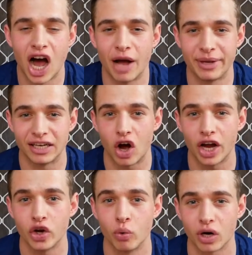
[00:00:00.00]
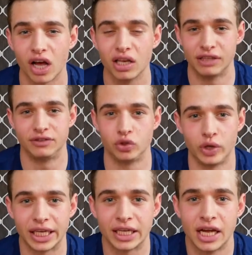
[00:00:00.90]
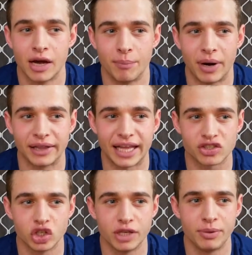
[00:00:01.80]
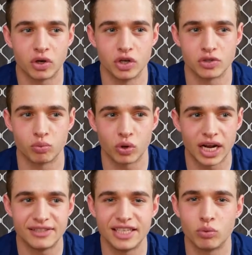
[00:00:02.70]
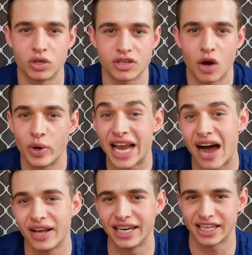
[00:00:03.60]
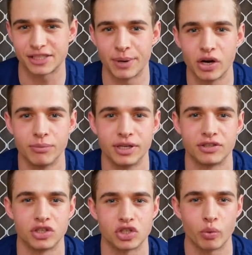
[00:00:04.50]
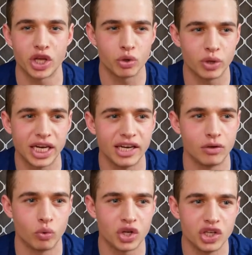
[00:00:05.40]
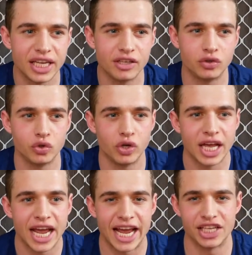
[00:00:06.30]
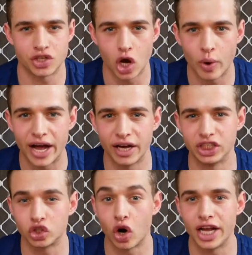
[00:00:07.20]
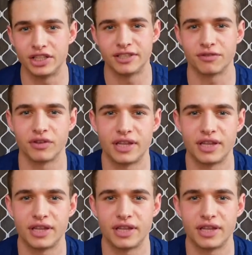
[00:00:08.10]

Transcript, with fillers: I mean, I know what I love doing, but that's only because what I did was I went out and experimented. So what you need to do is go out and try different